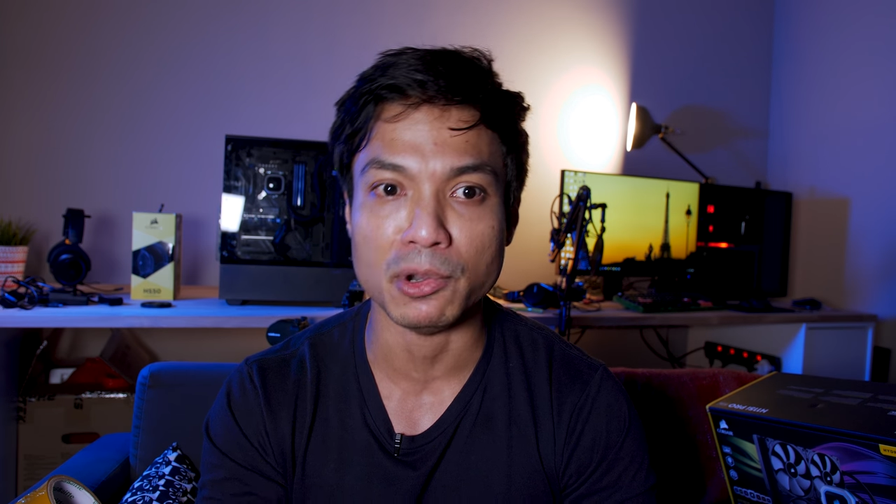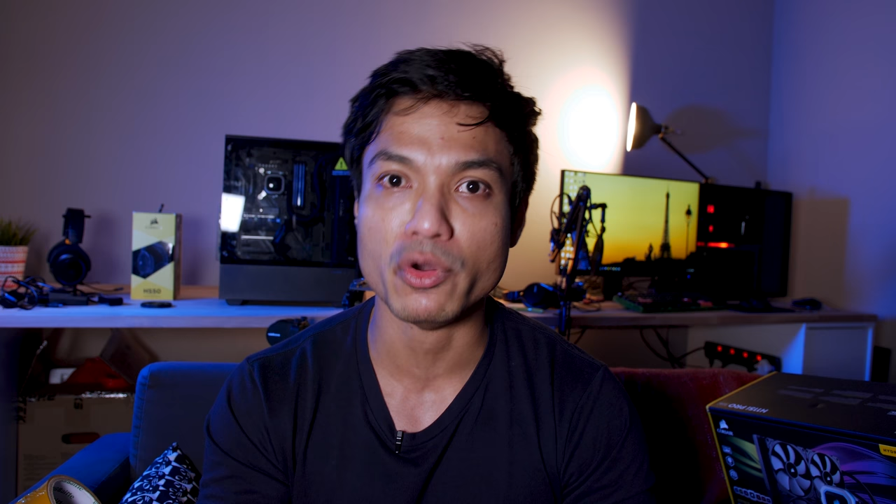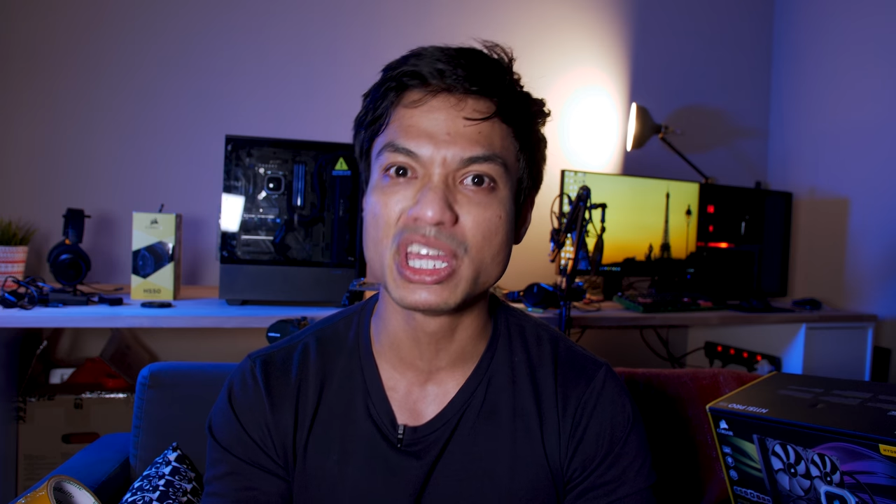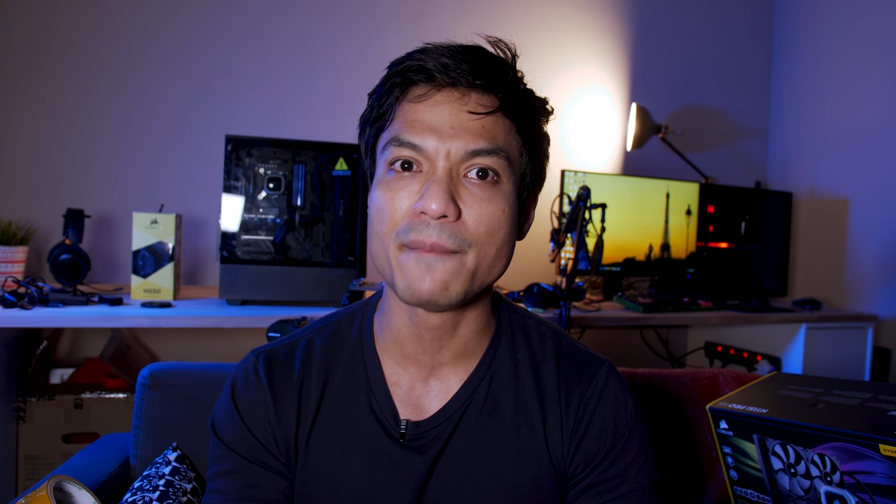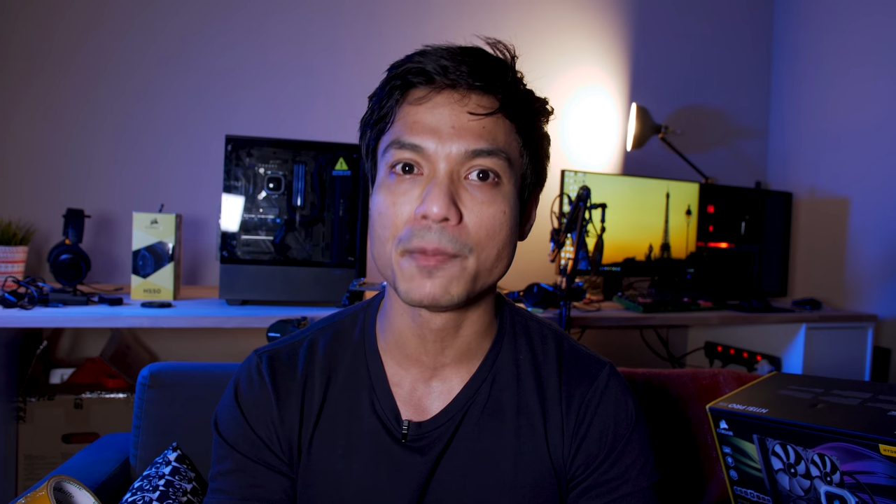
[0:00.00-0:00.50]

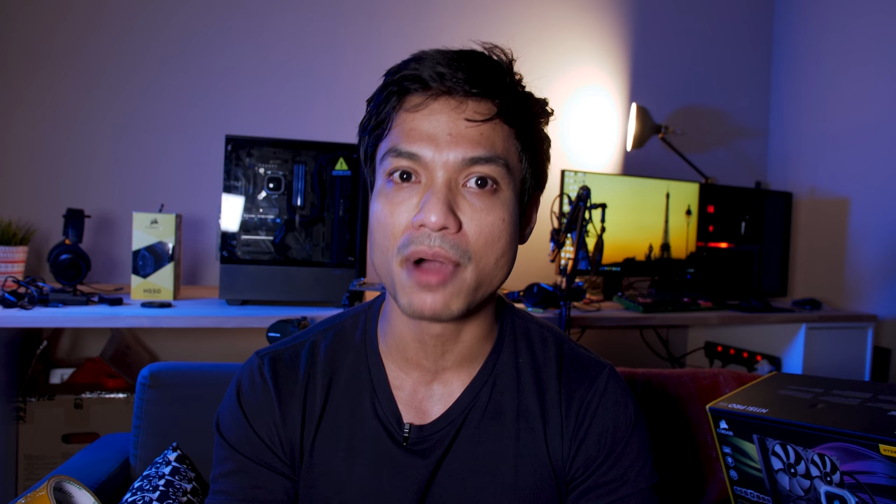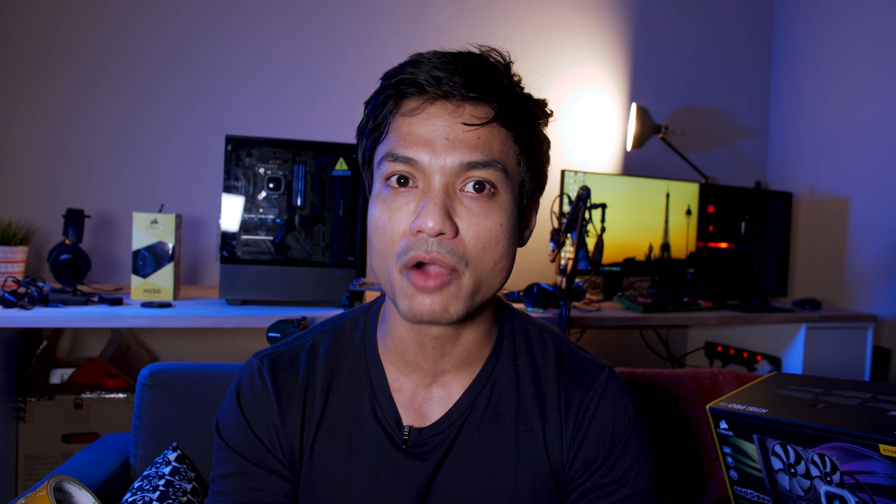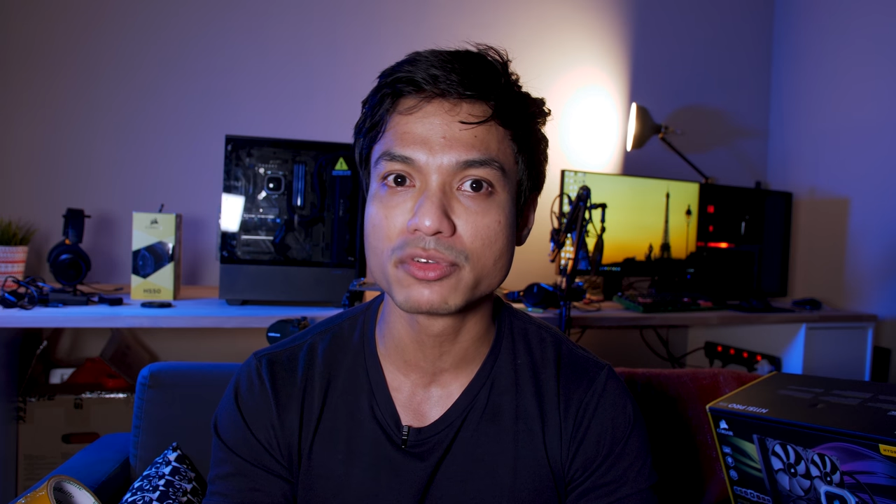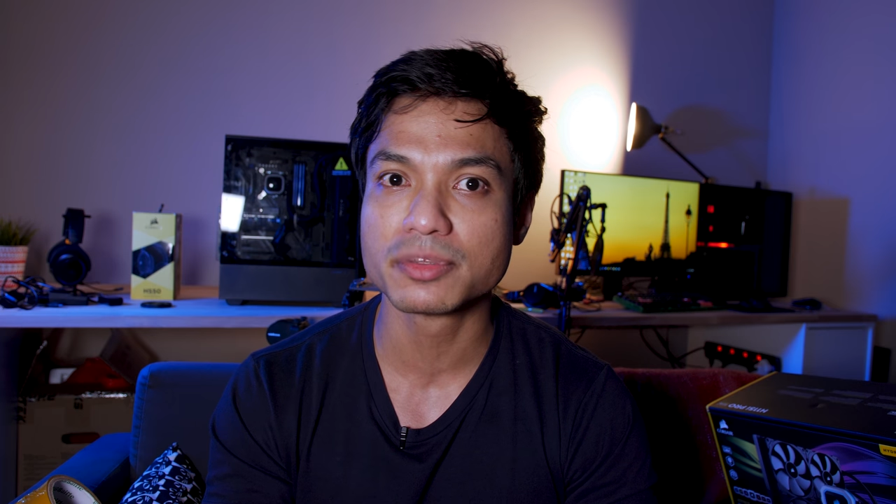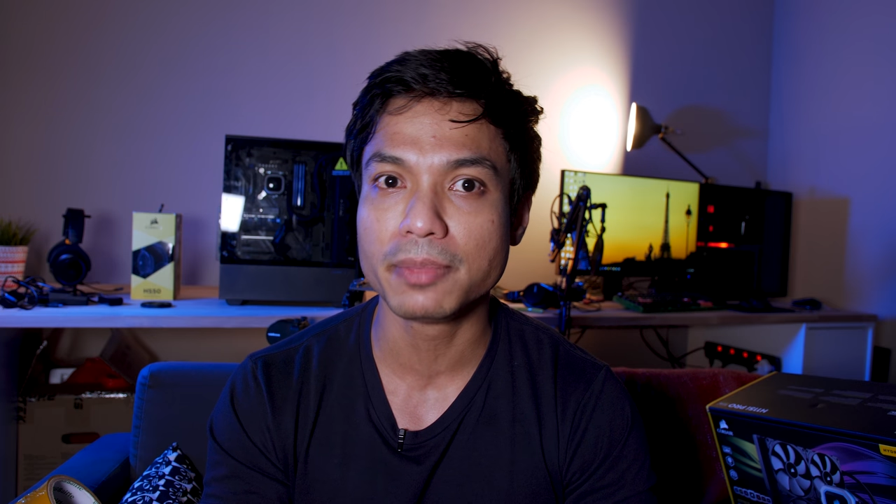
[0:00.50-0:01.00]
blowing up your
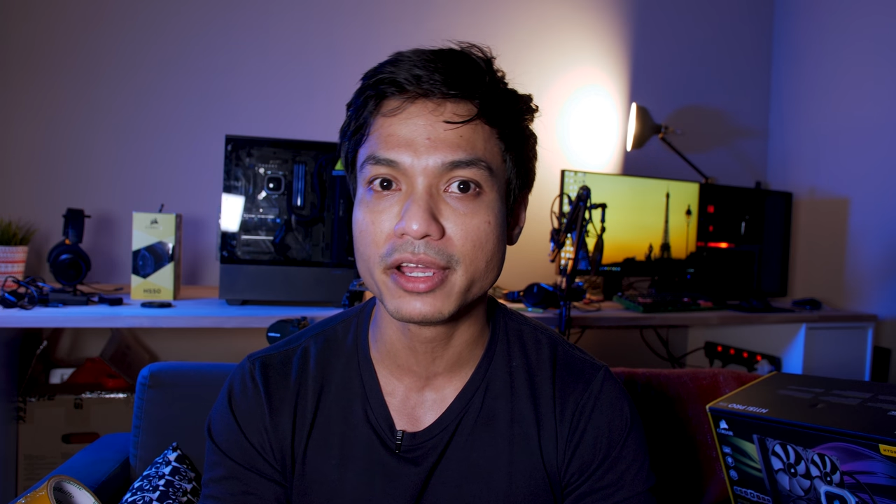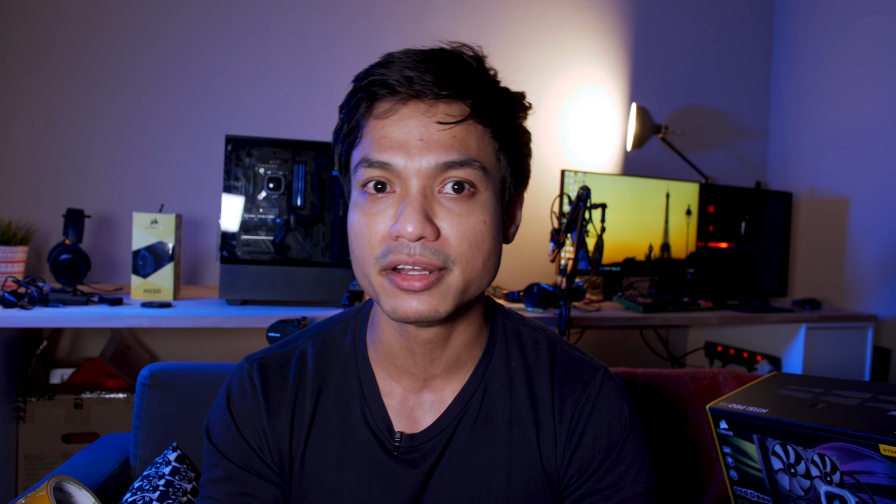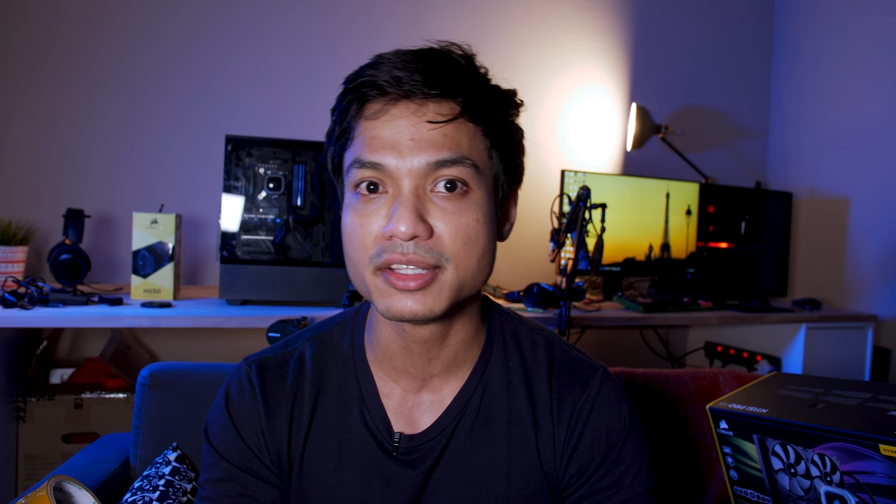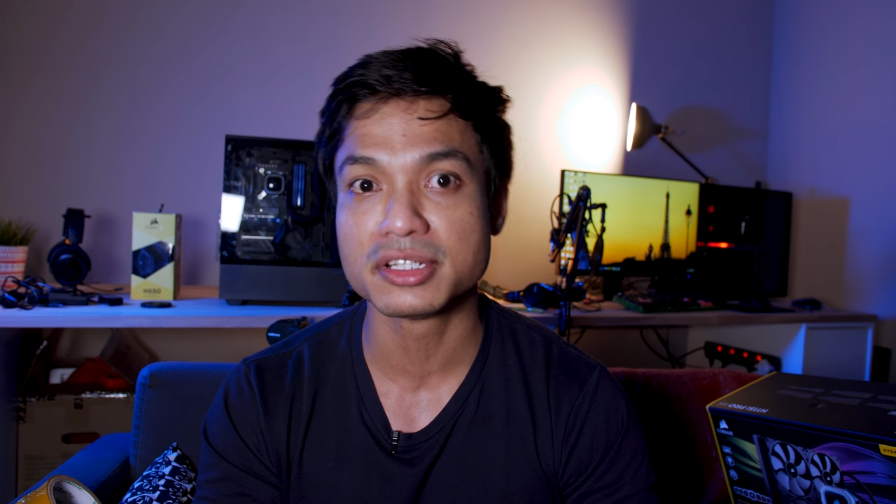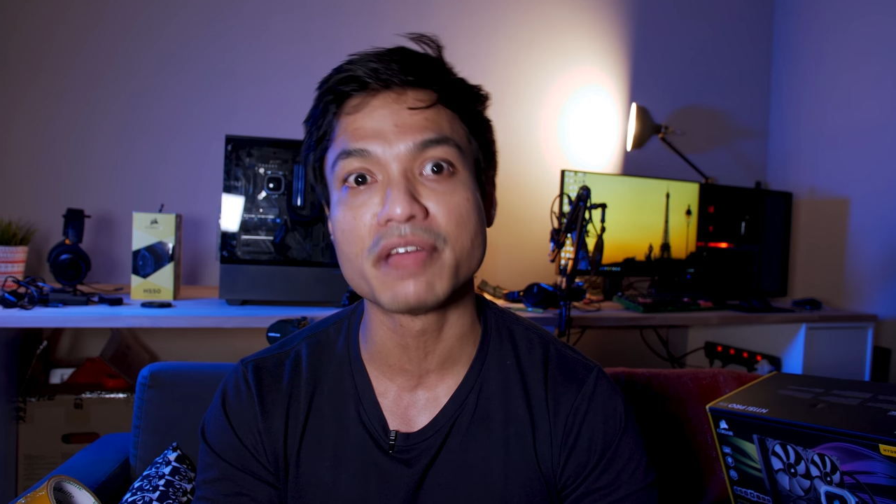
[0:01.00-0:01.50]
power supply units,